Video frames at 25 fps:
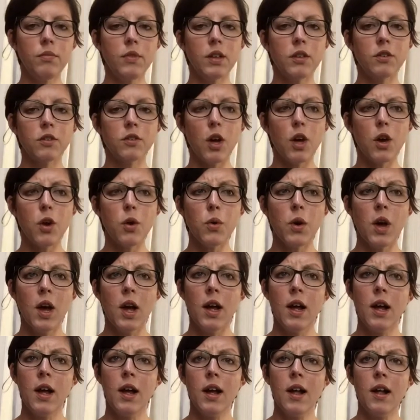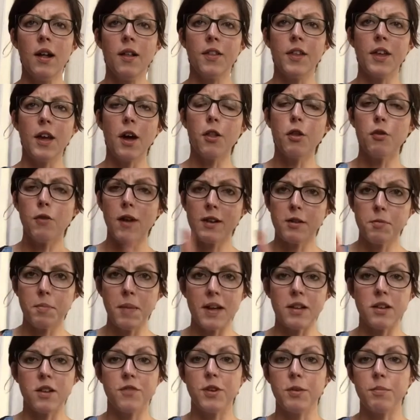So the other
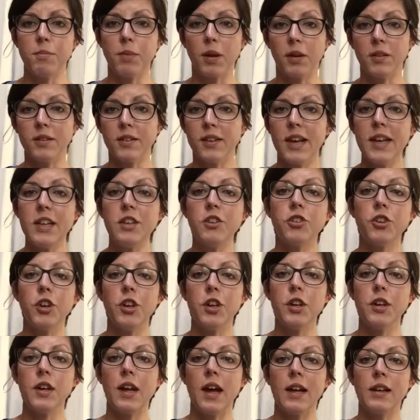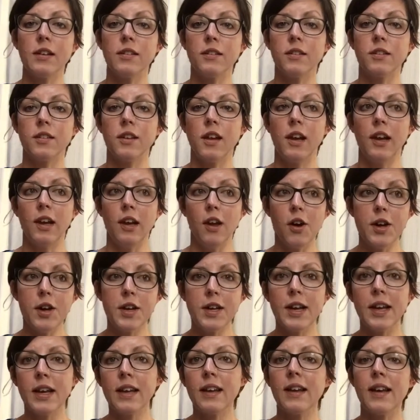aspect of implantation and
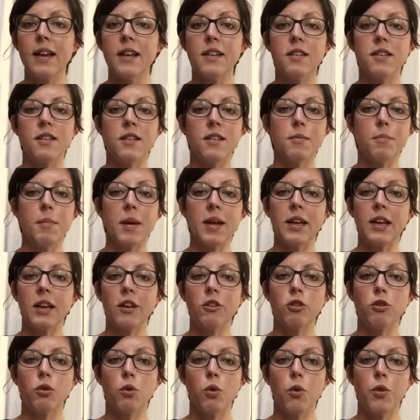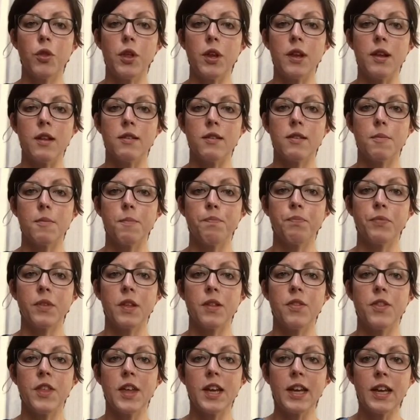lining is just making sure that it's
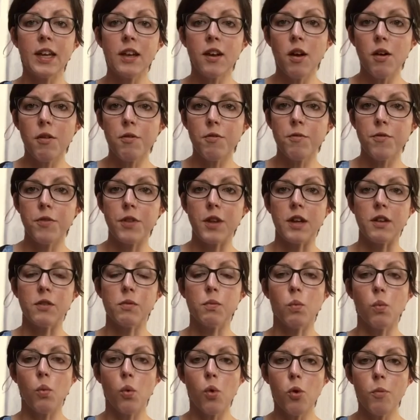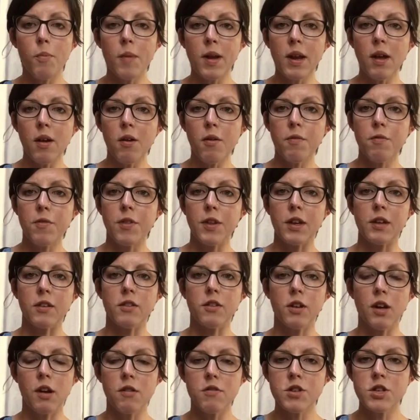thick enough, that it's warm enough, that it's
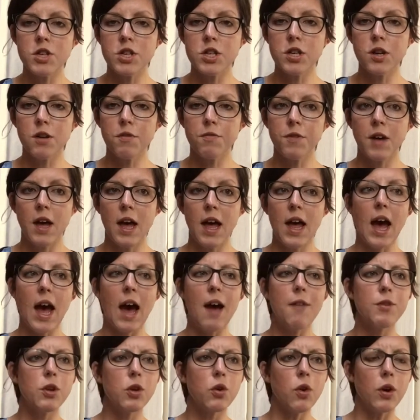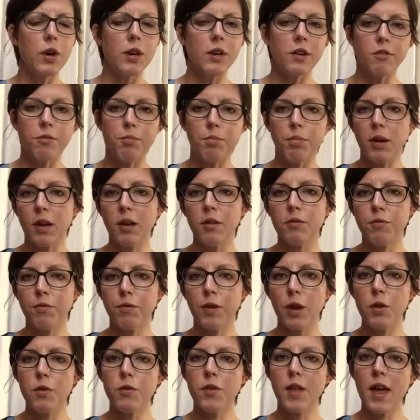nourished enough. Have you got enough blood
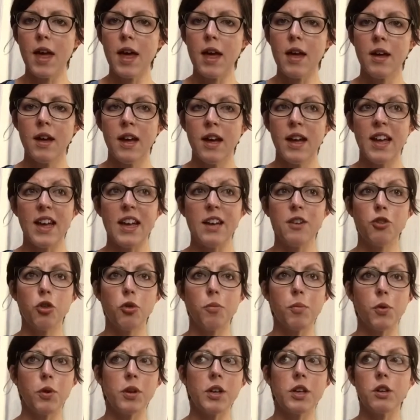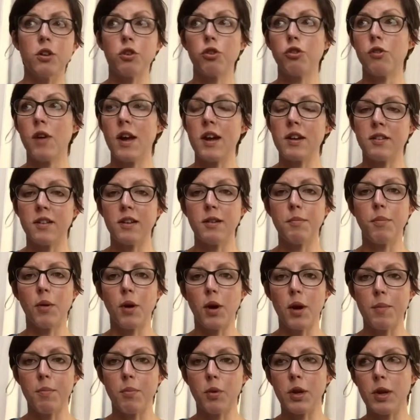flow there? Is your body distracted
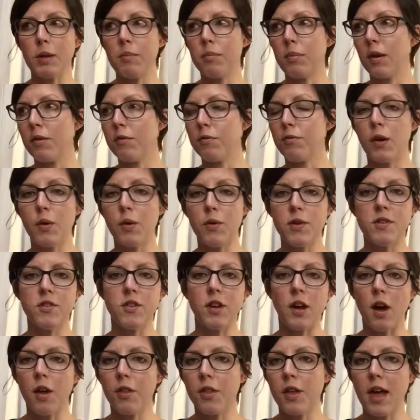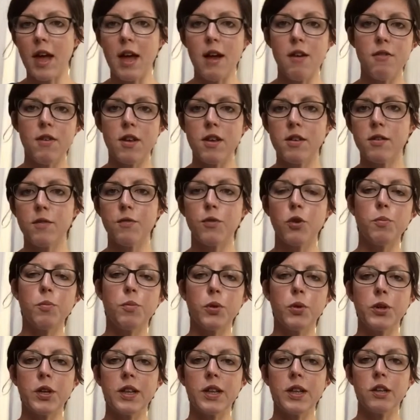by putting blood flow into other areas of your
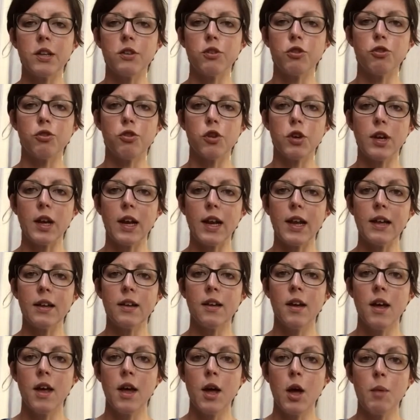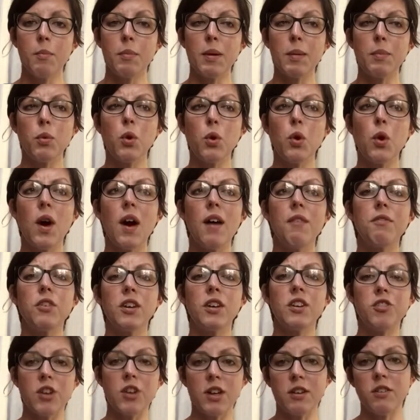body that are struggling? People who have
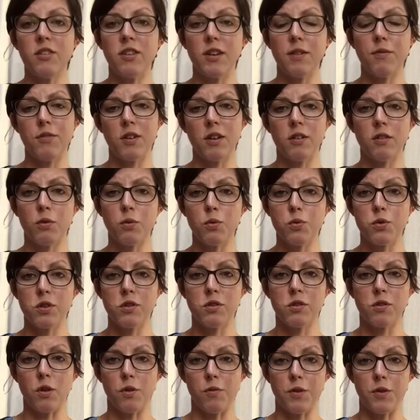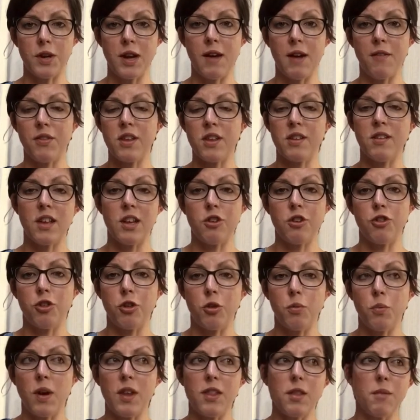digestive disorders often have this
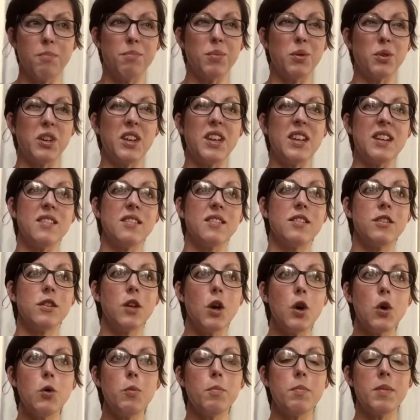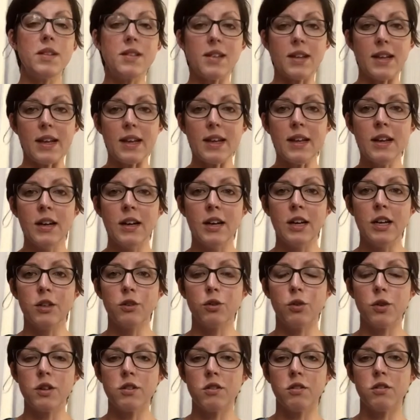issue where the body is so busy
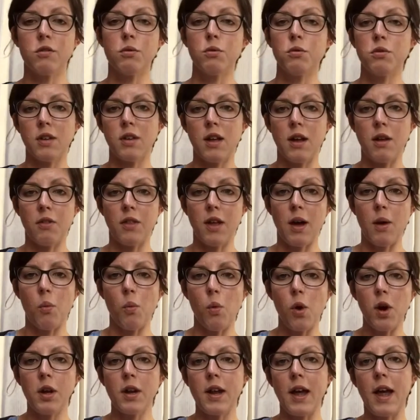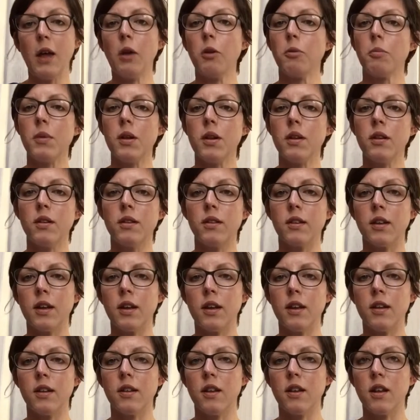trying to sort out that one ailment
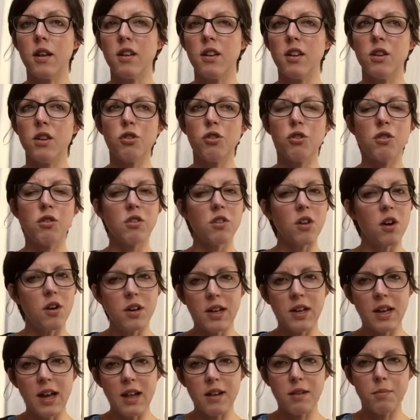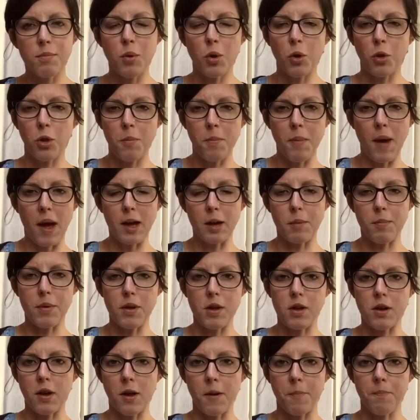that the uterus kind of gets put on the back
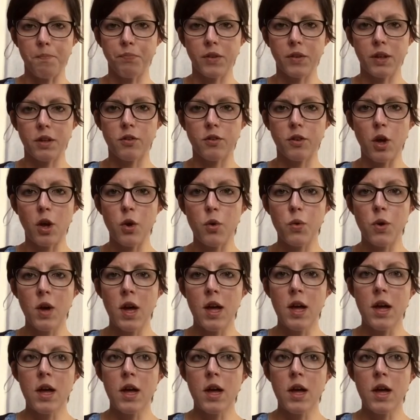burner. So